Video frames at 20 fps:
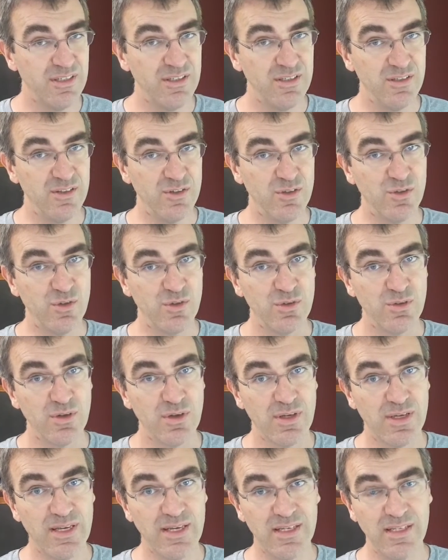is
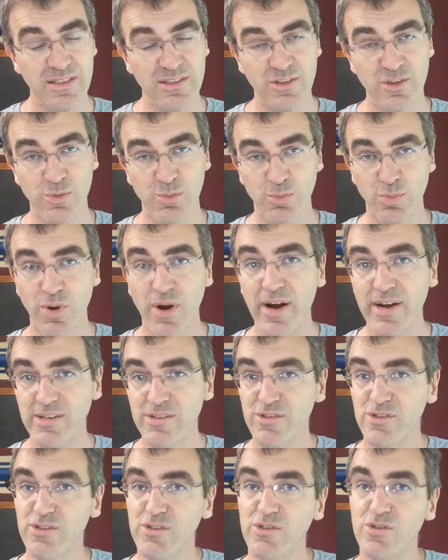getting some
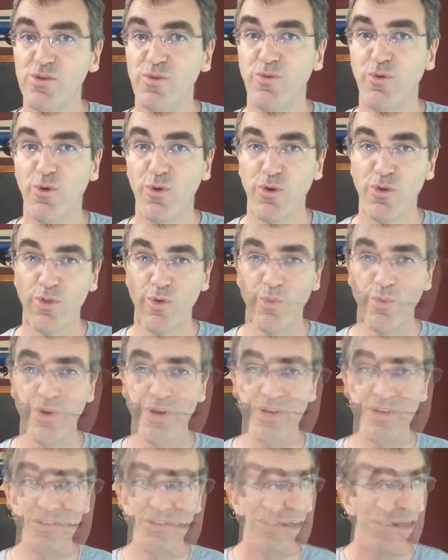prizes for the
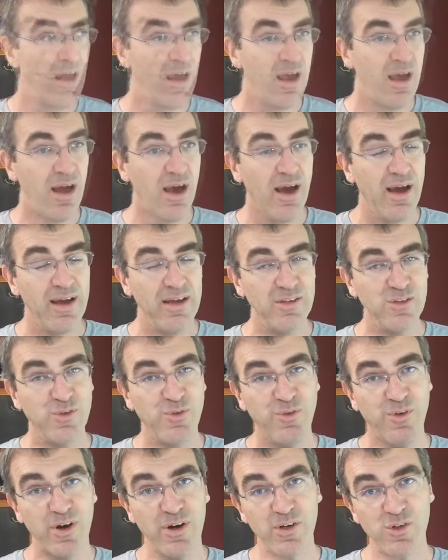winners. As
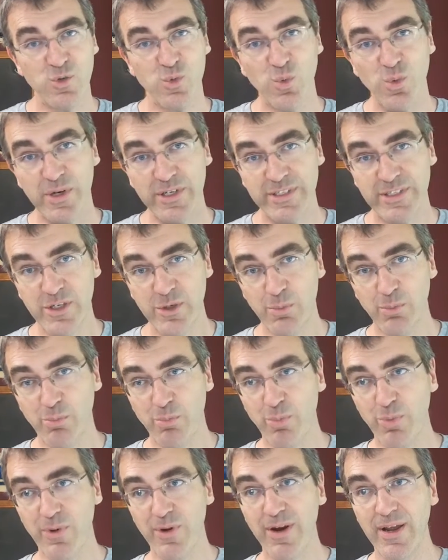far as what to
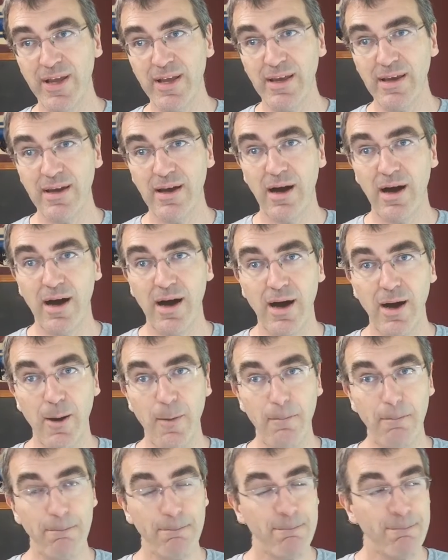bring,
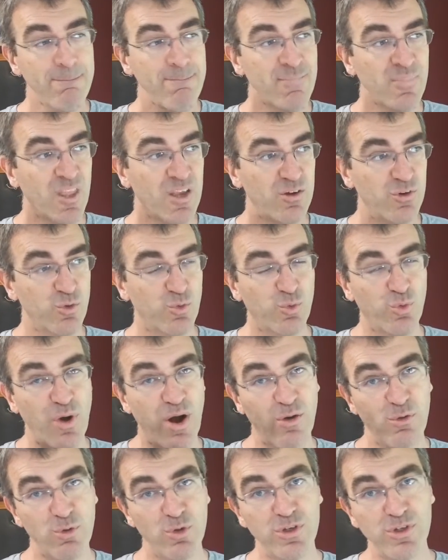um,
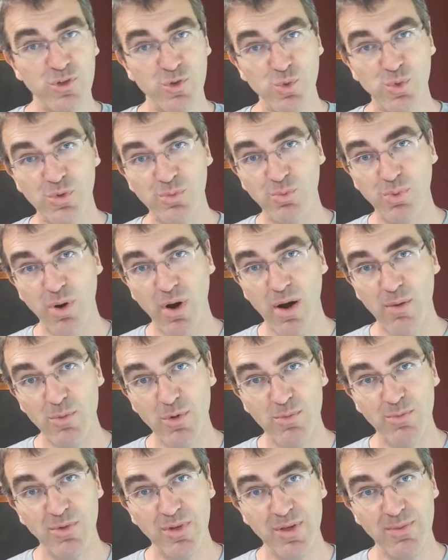growlers would
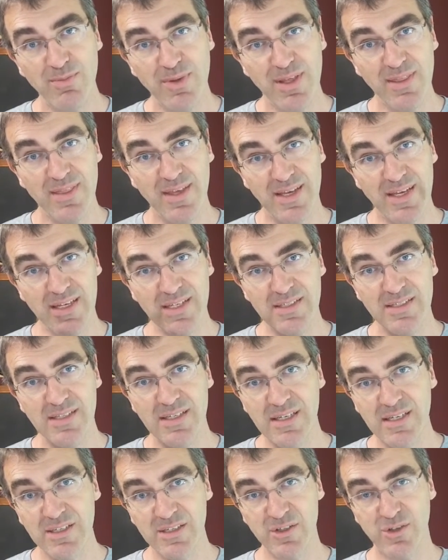probably be the
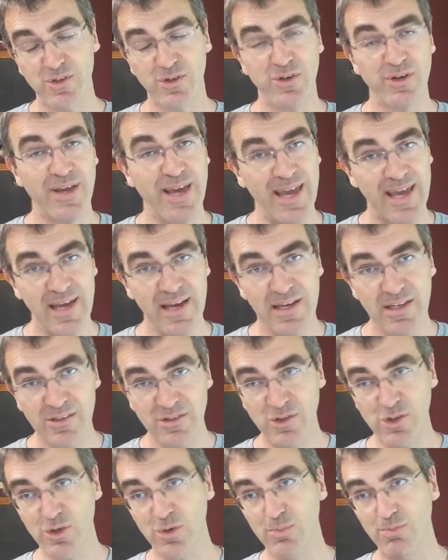easiest, or
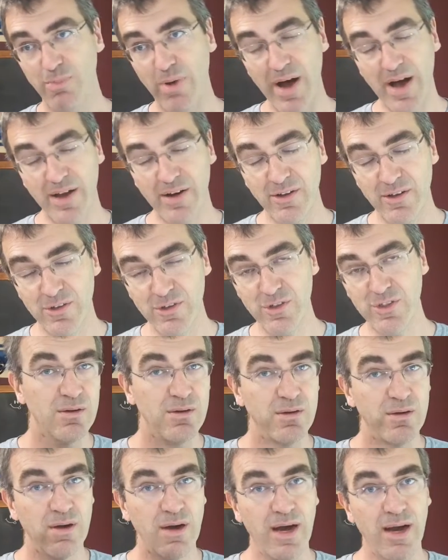cans or bottles.
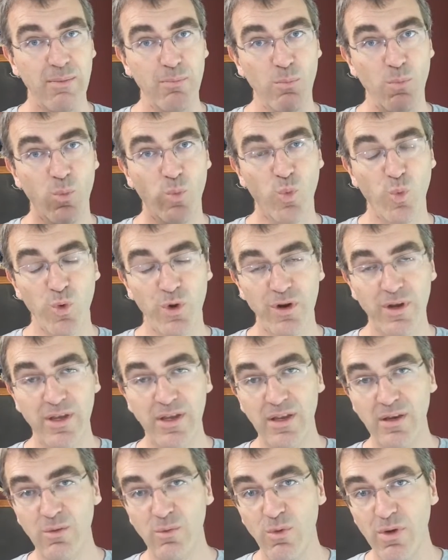I'm
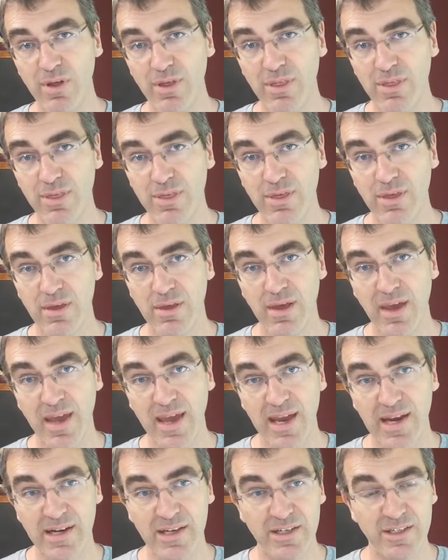working with
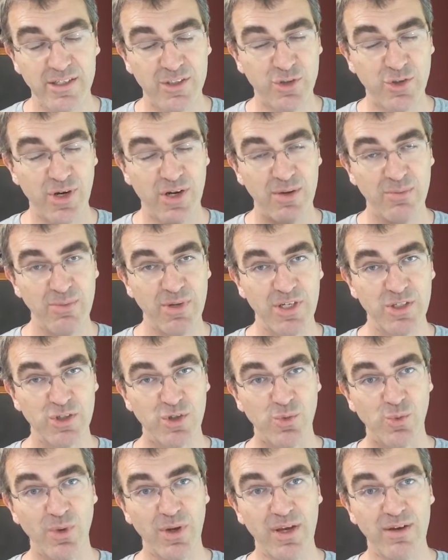Anna to try to make
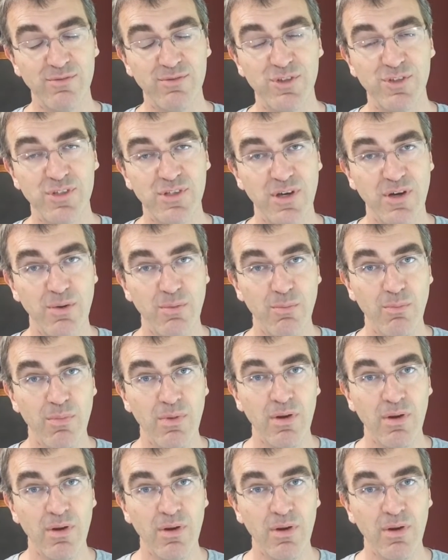sure we have some